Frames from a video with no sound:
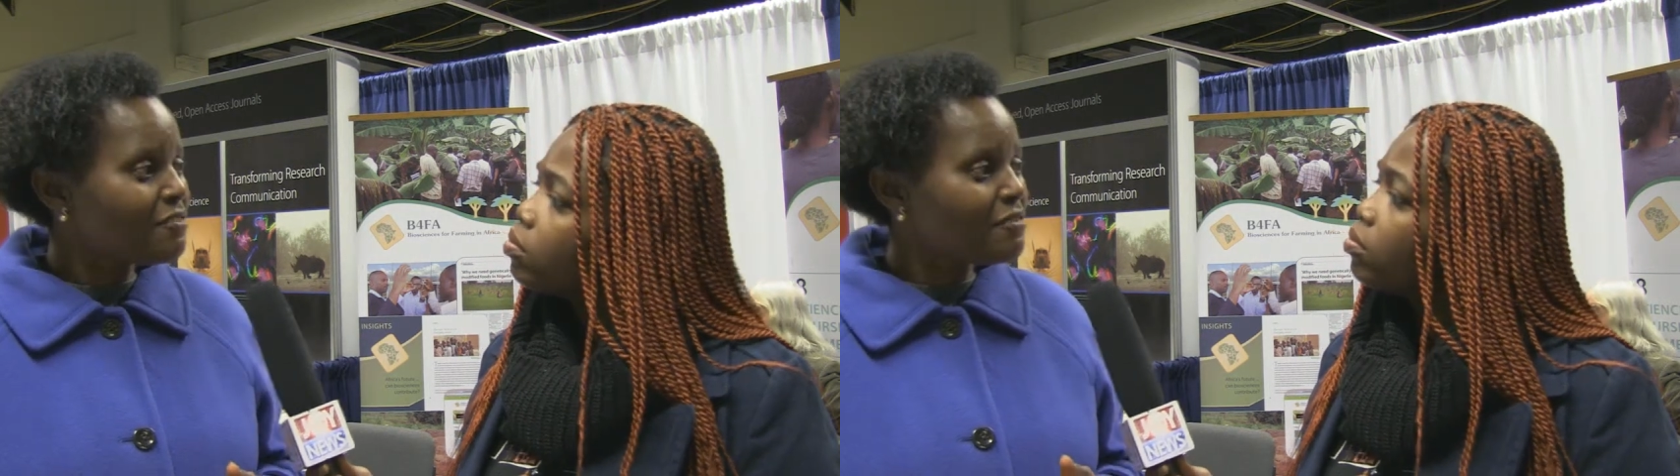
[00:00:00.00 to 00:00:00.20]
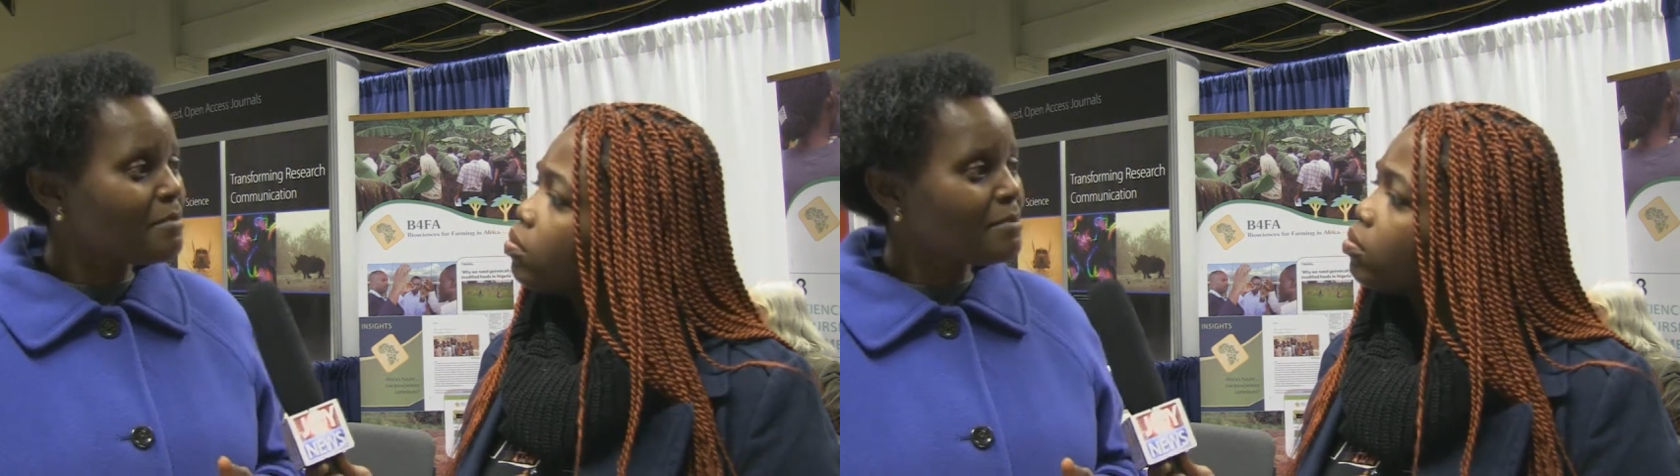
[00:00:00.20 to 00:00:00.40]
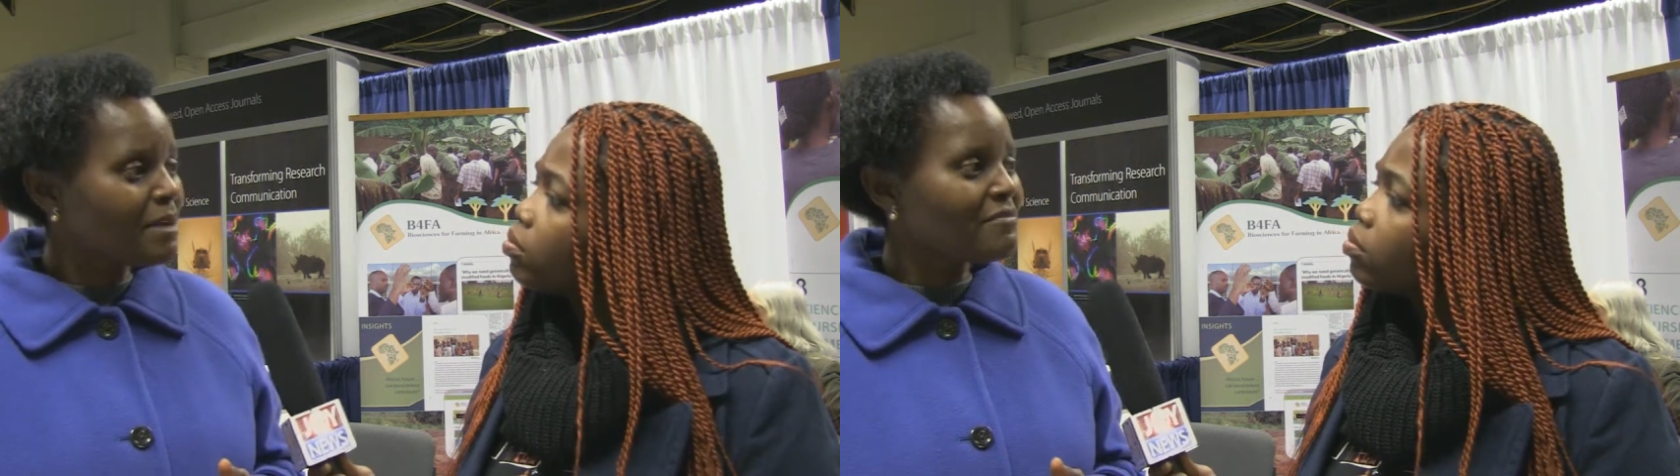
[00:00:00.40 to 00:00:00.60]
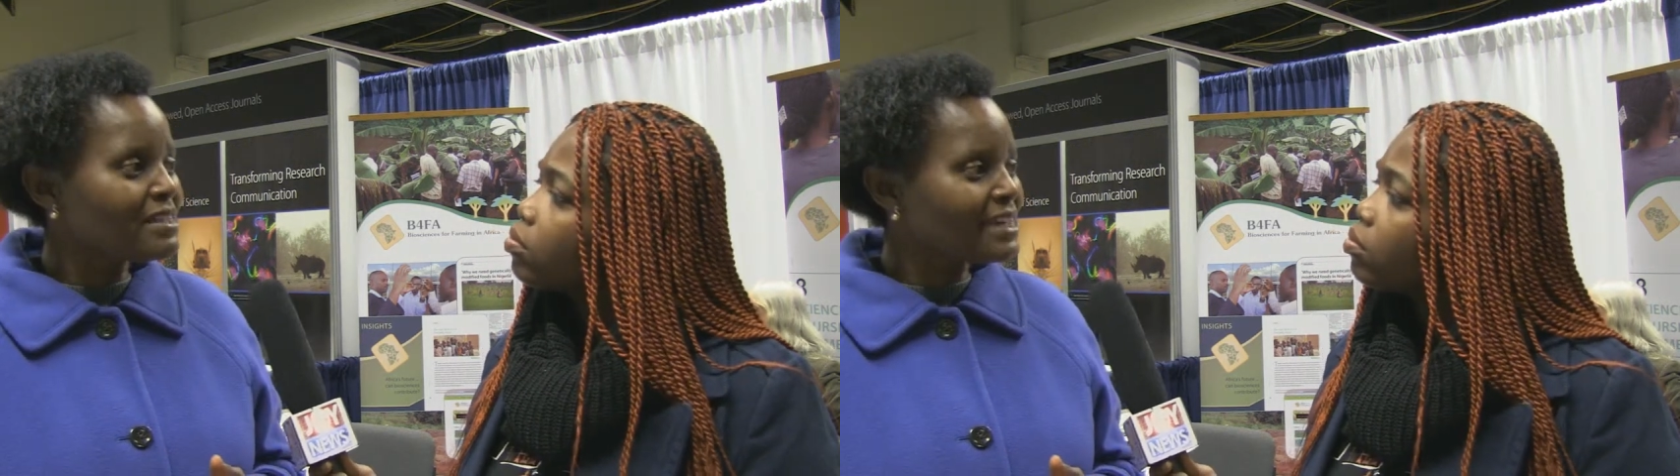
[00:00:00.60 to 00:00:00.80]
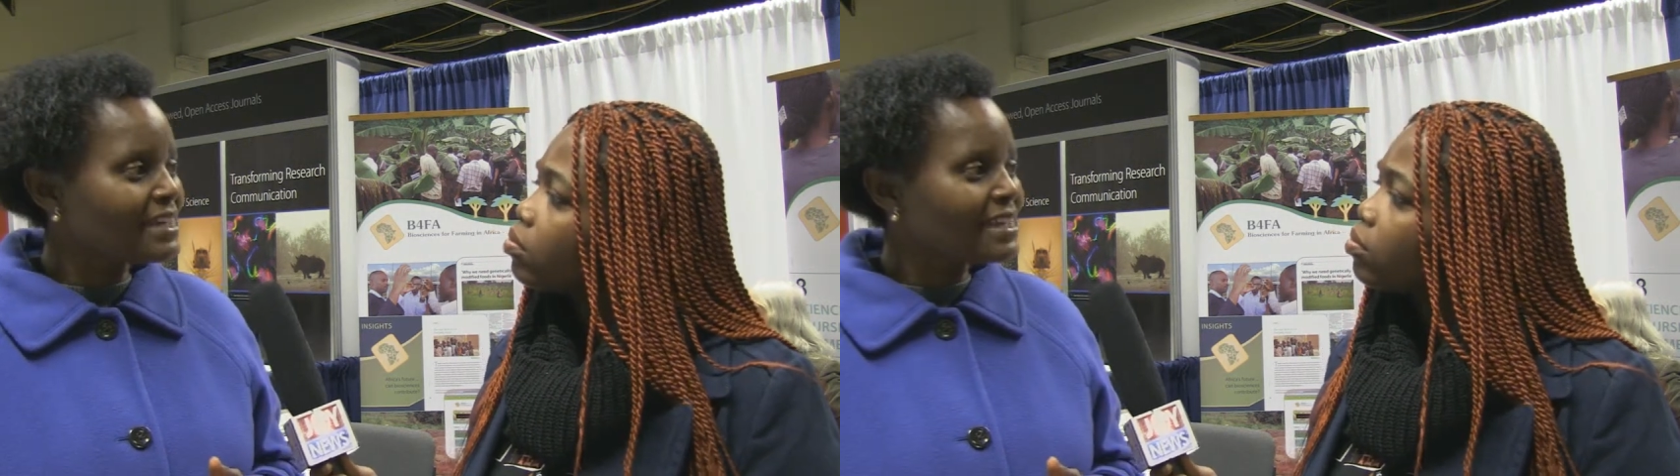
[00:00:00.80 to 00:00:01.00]
or from the
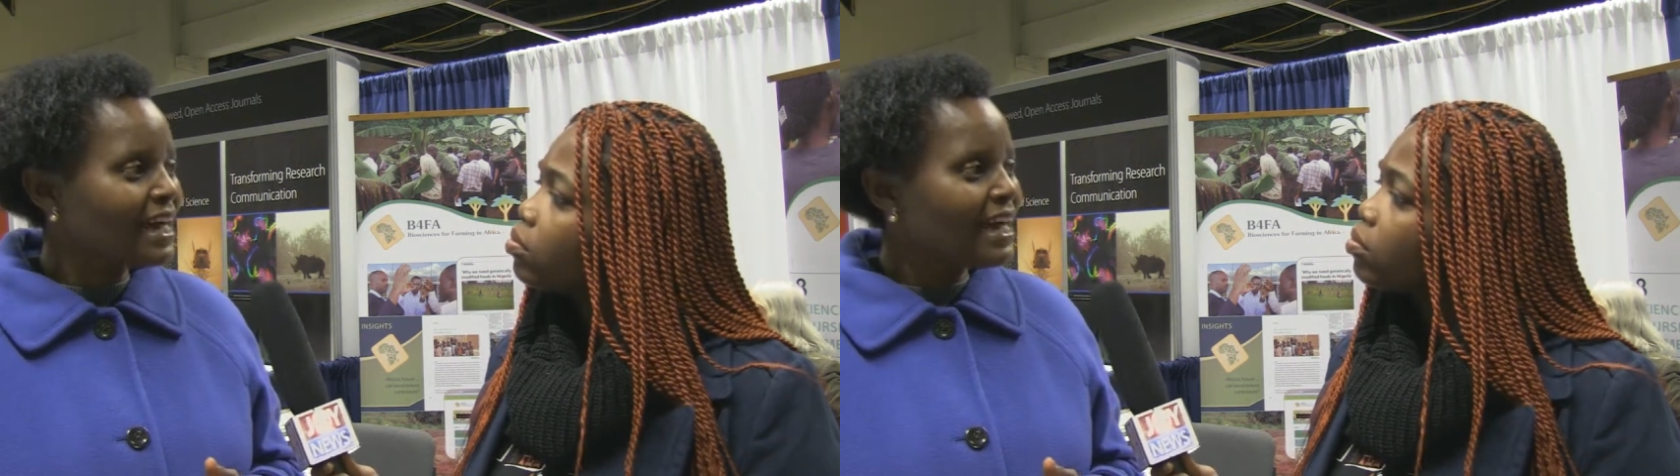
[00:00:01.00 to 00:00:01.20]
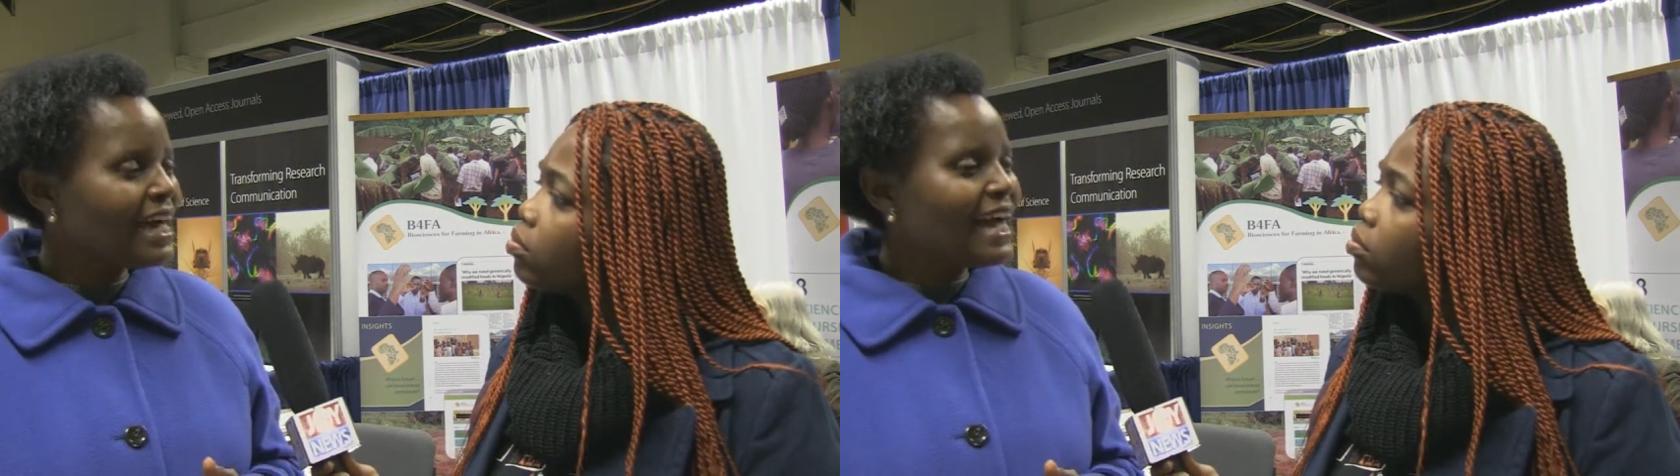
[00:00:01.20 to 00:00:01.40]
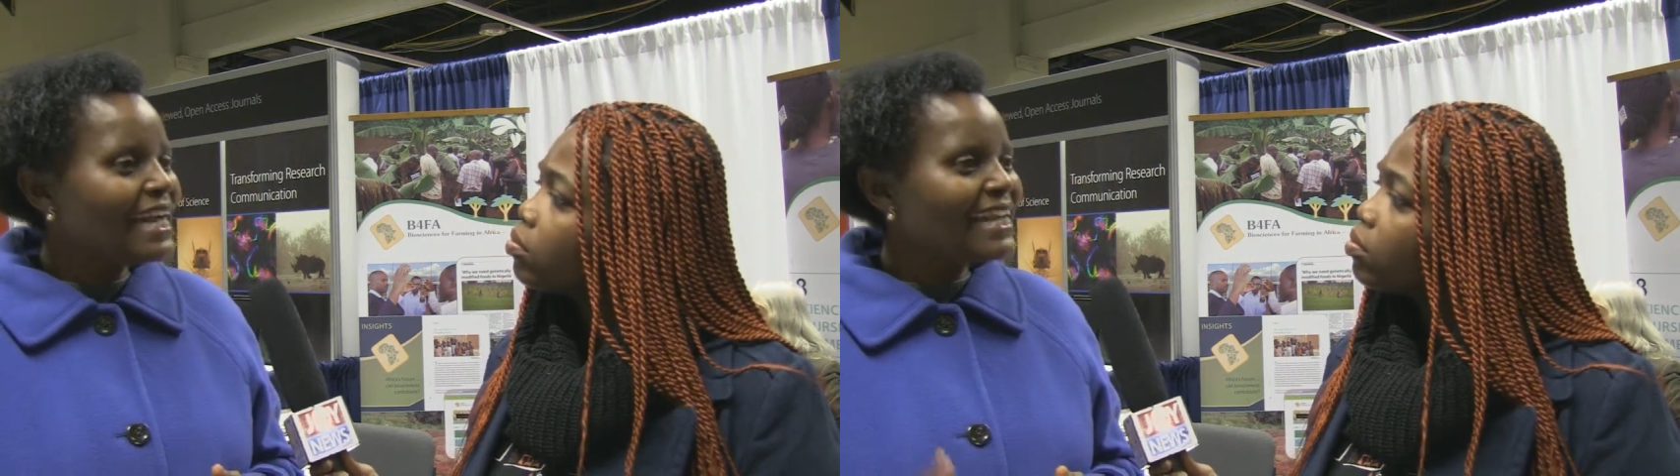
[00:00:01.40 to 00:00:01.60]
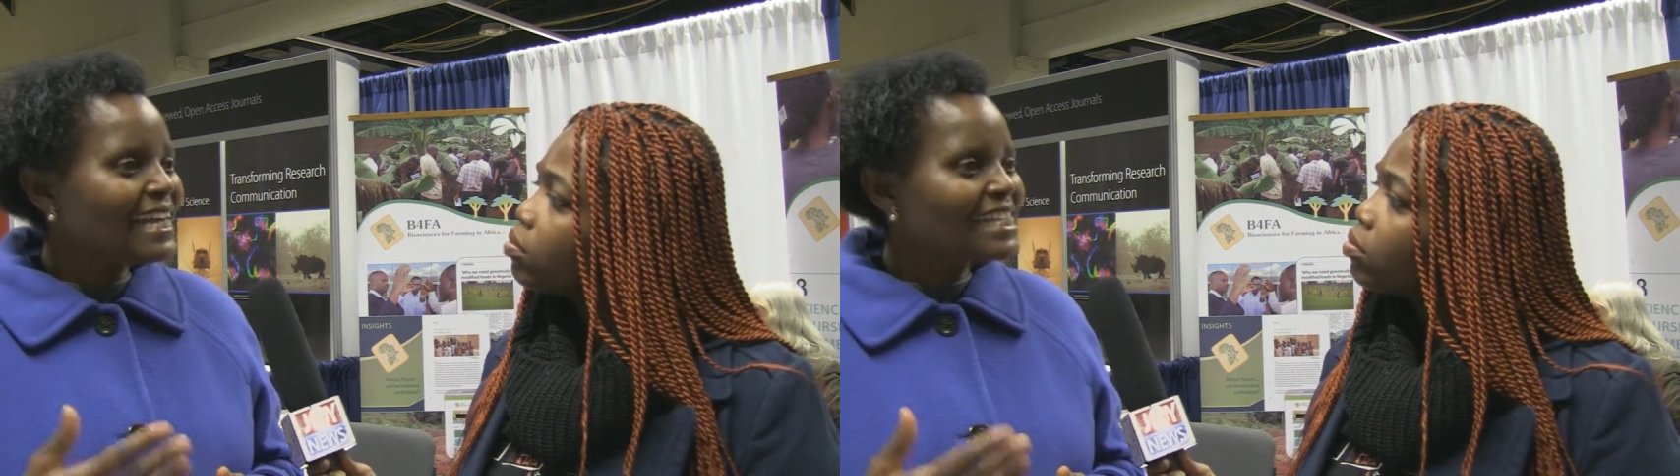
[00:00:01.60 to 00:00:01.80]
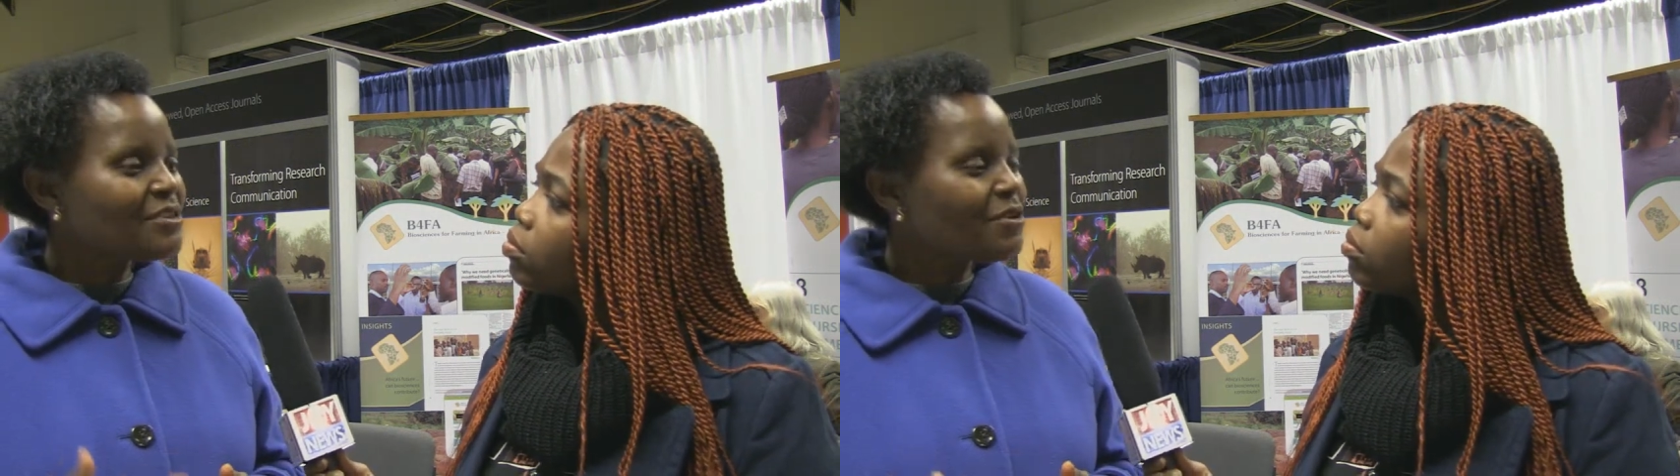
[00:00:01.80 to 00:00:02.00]
private sector
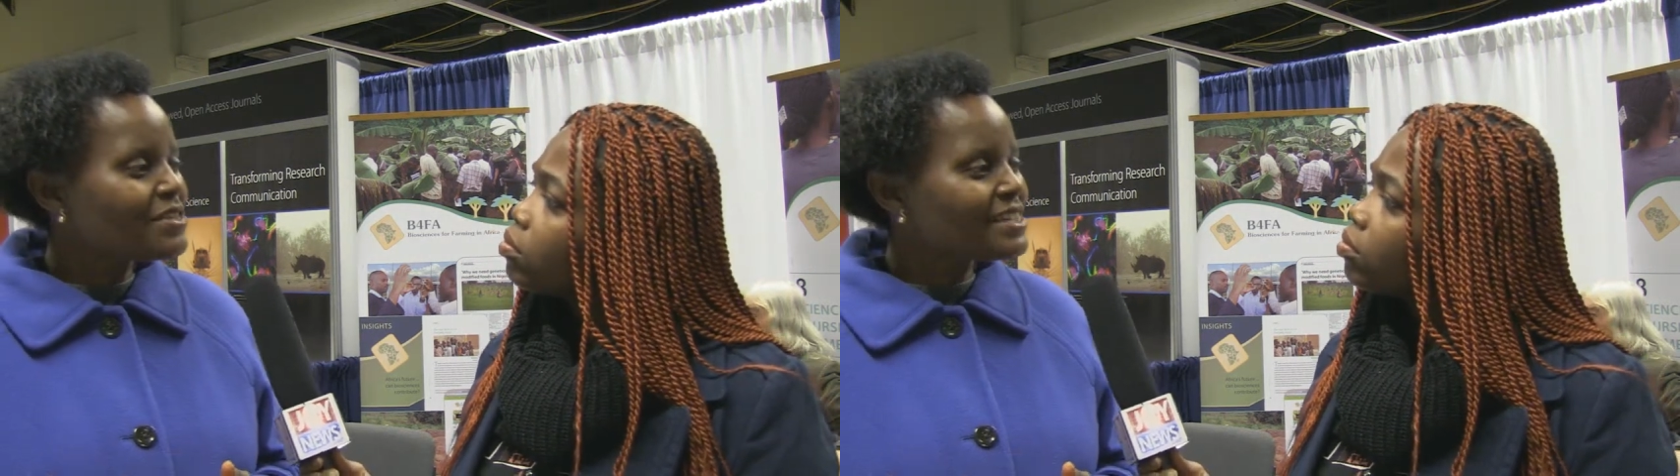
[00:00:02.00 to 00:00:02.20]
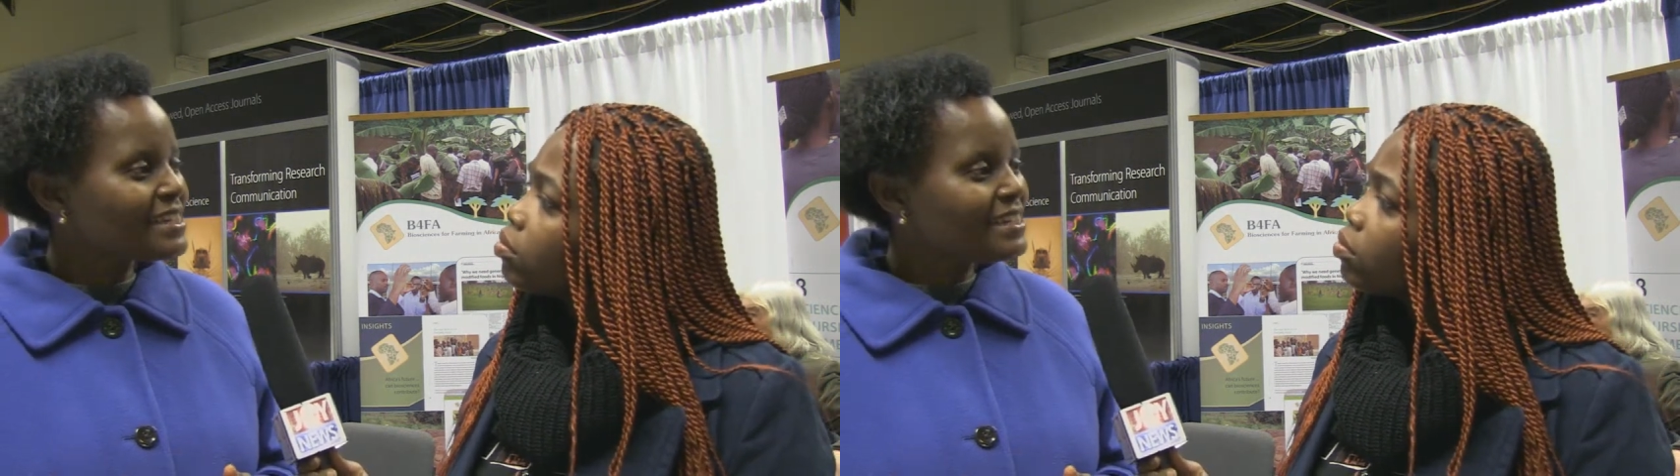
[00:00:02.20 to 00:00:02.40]
does not